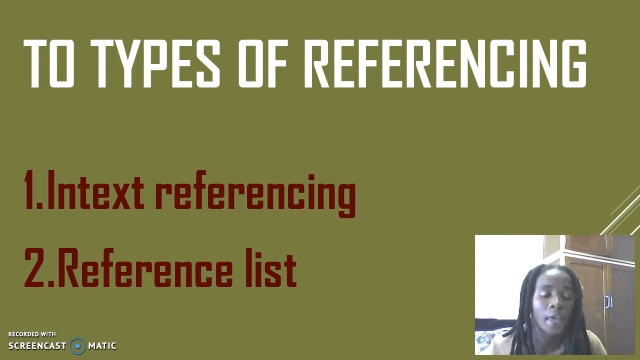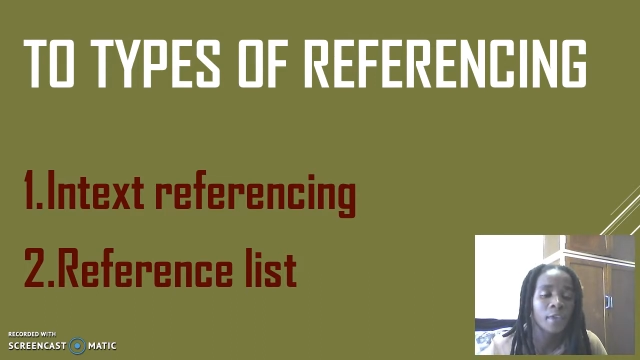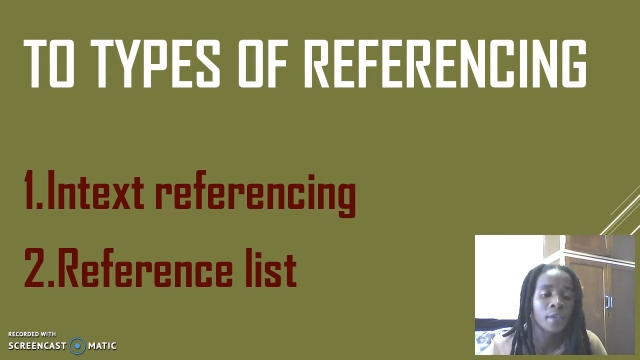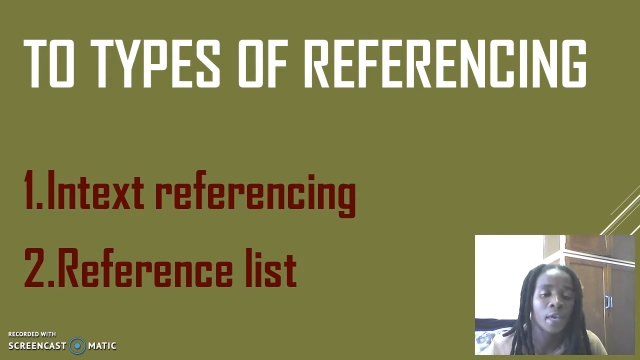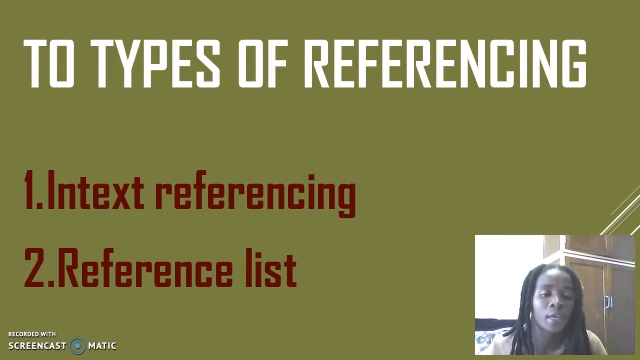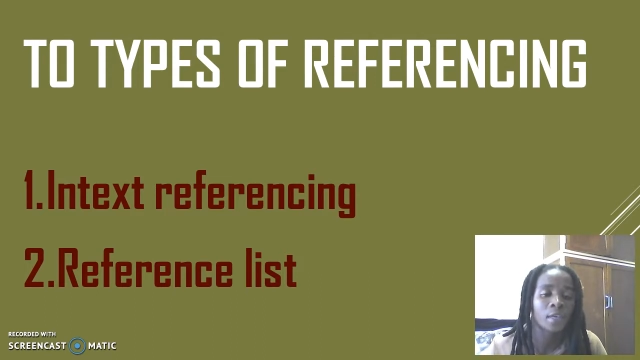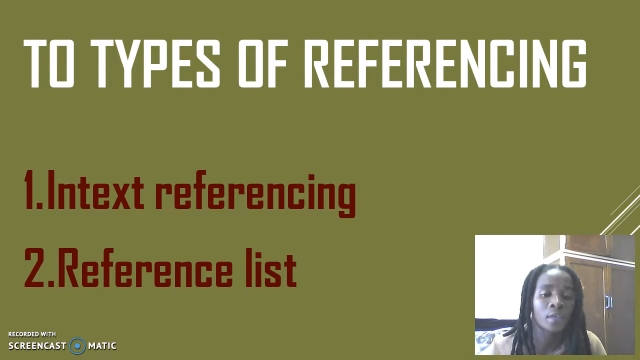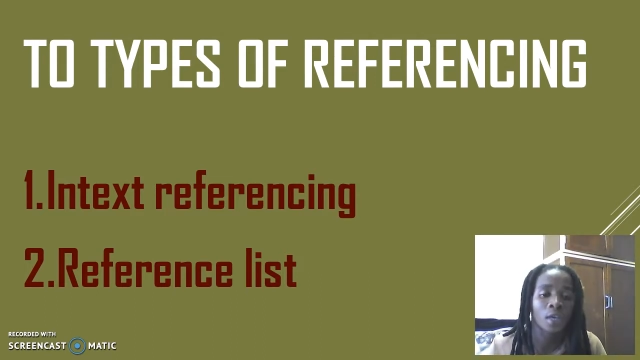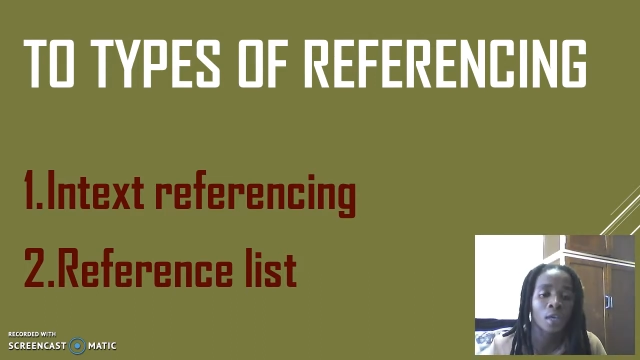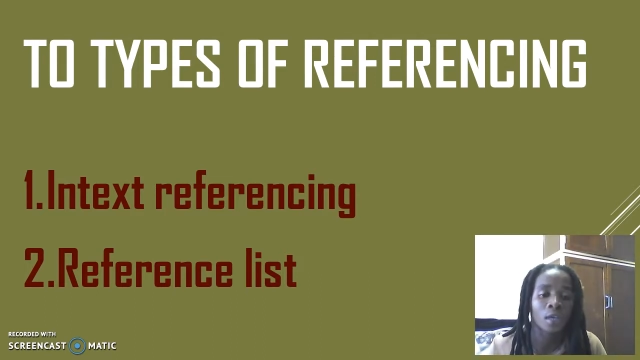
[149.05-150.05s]

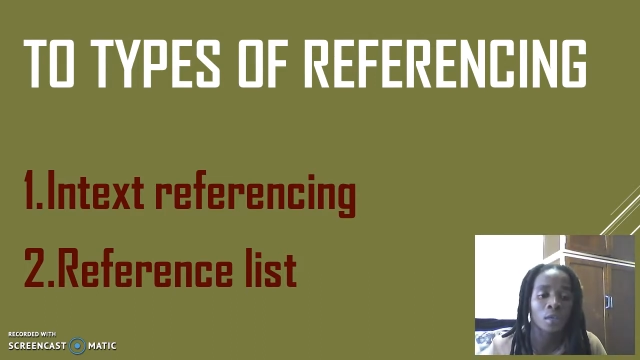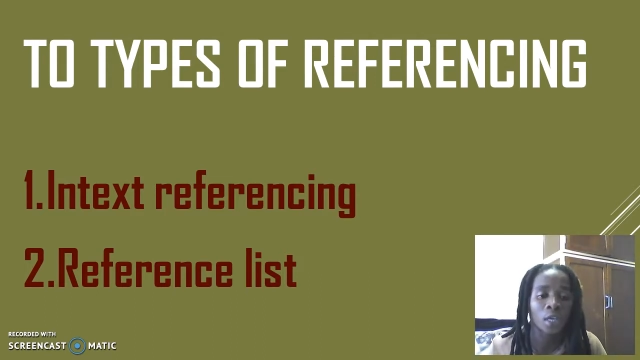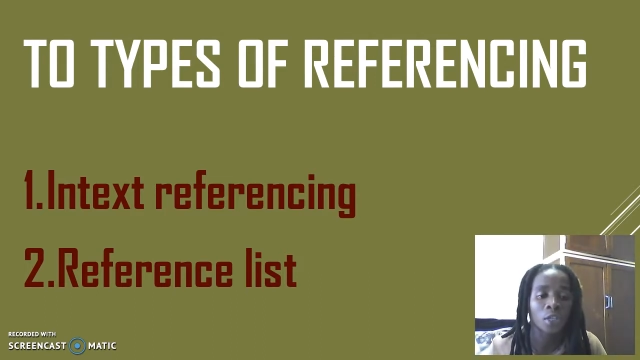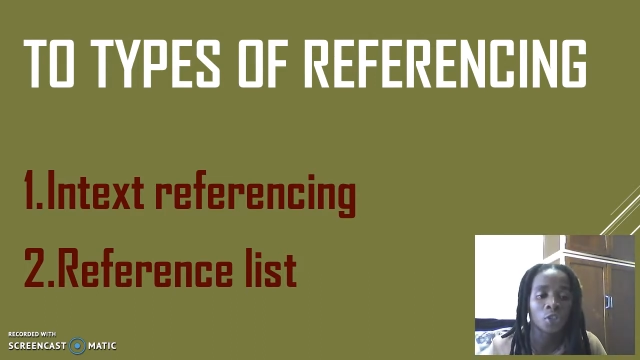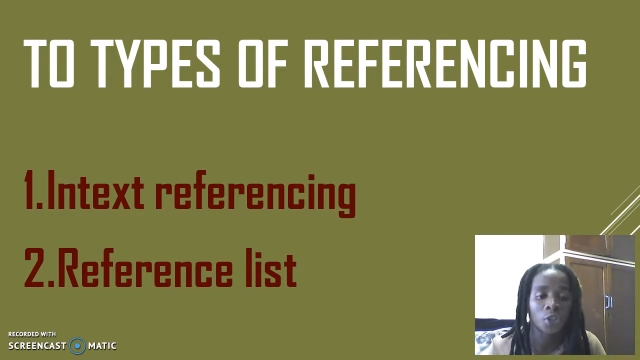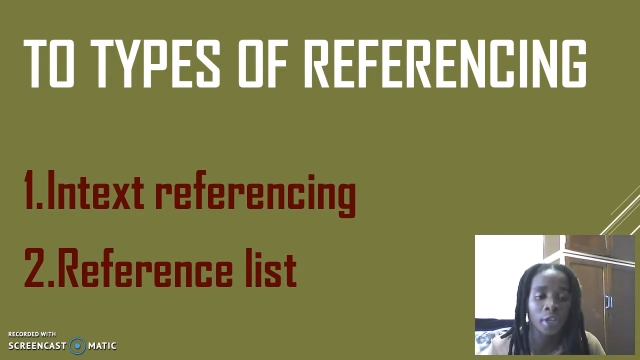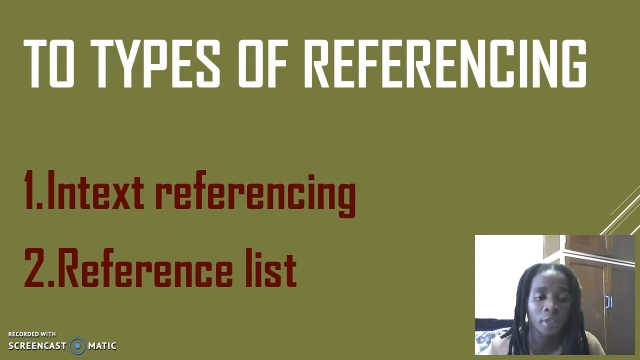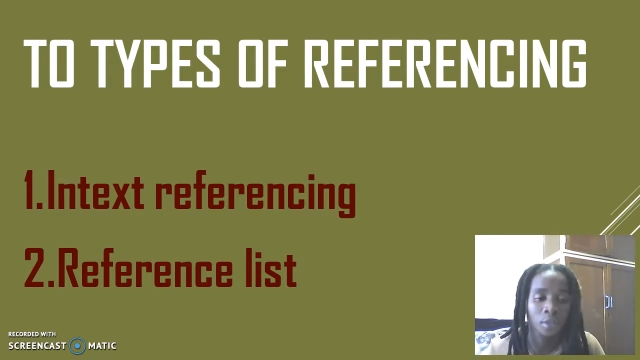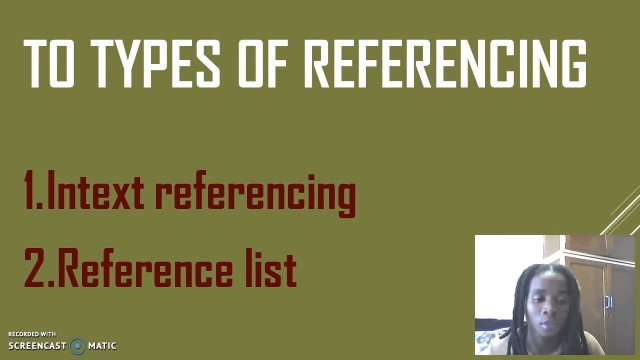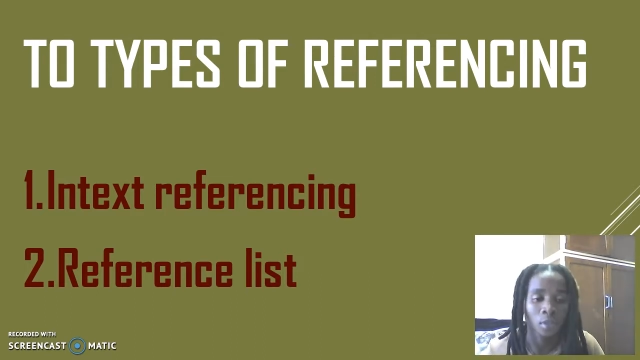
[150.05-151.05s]
a
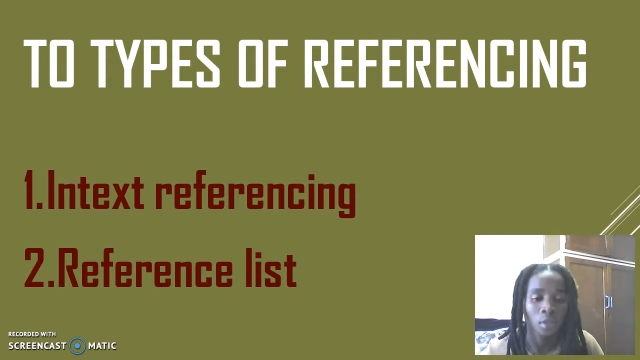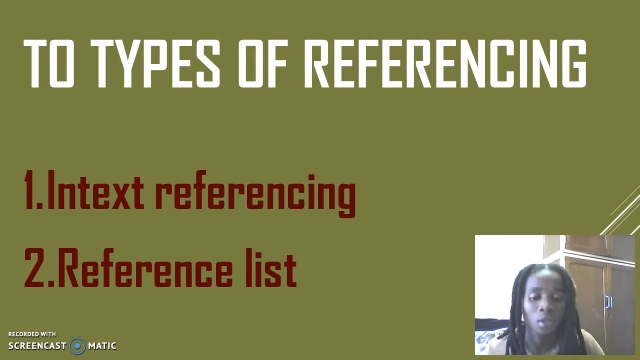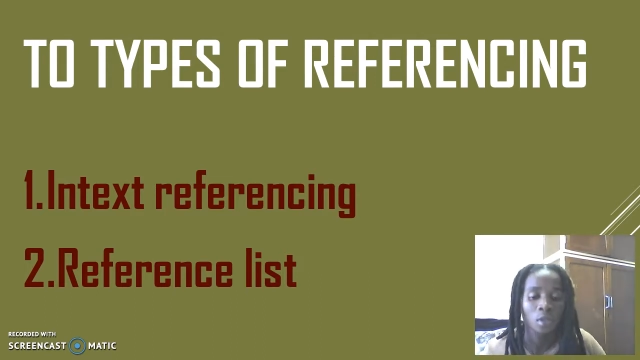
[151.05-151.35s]
journal.